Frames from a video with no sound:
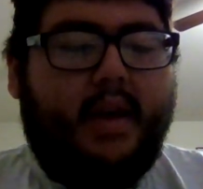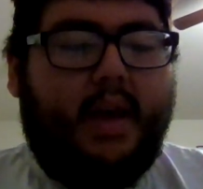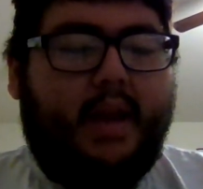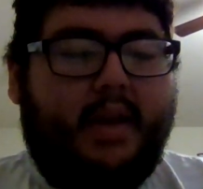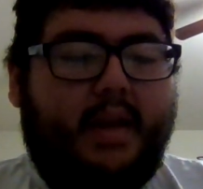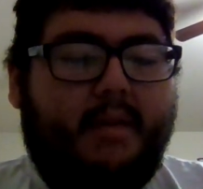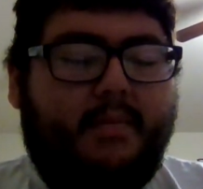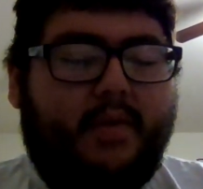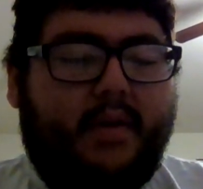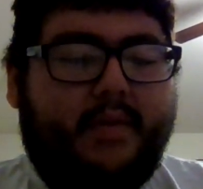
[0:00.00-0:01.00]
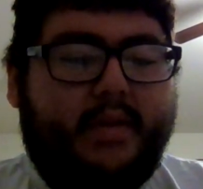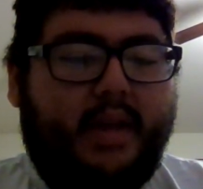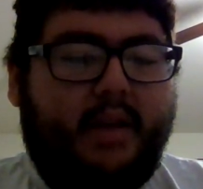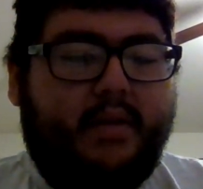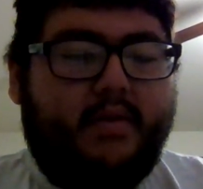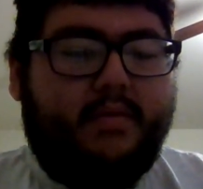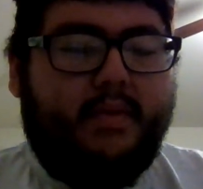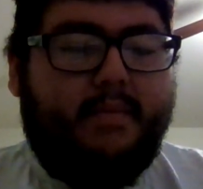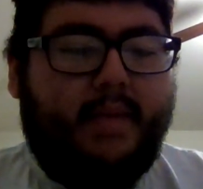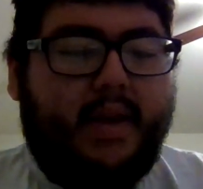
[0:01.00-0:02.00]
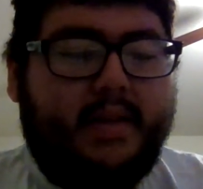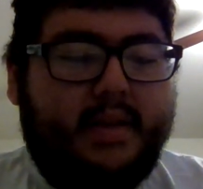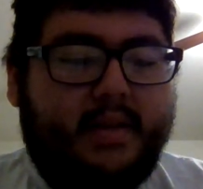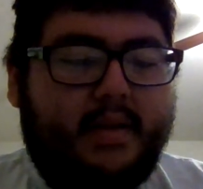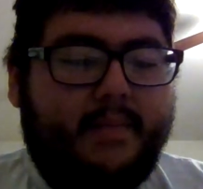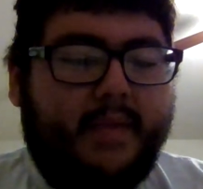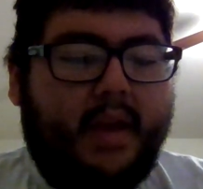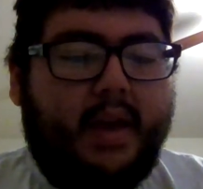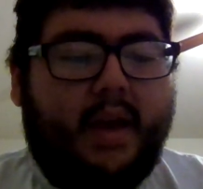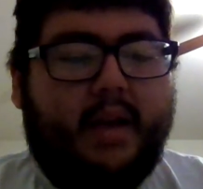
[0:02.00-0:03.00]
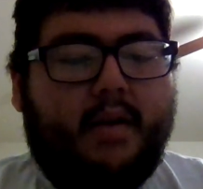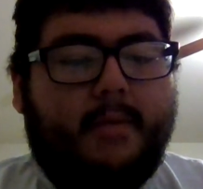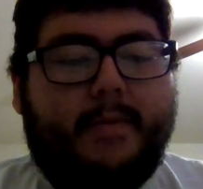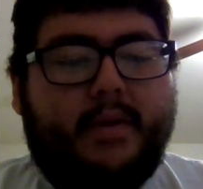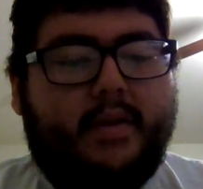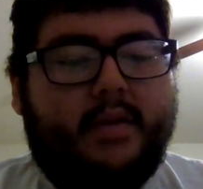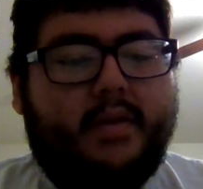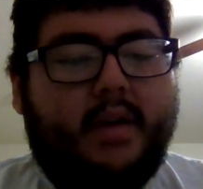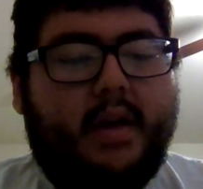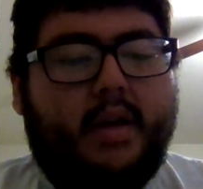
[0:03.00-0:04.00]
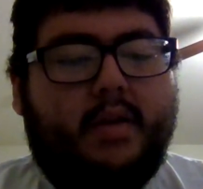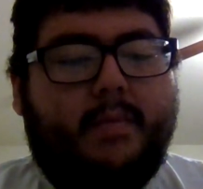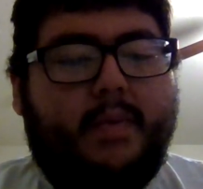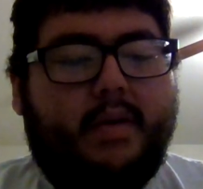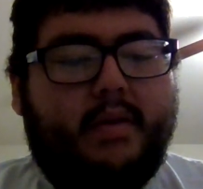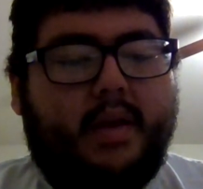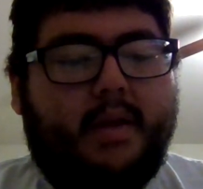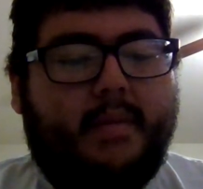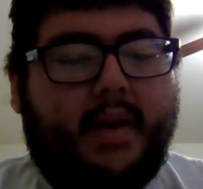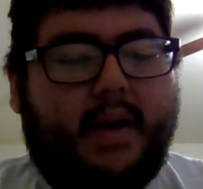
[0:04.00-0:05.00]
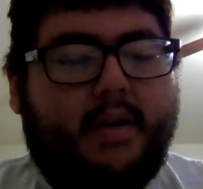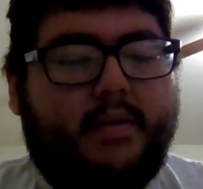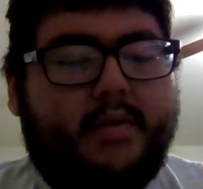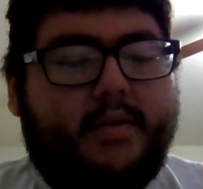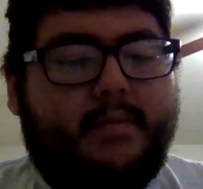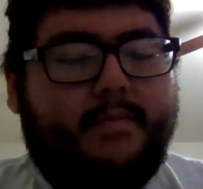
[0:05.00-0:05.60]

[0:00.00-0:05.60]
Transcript: and timber of cedars with masons and carpenters, to build him a house.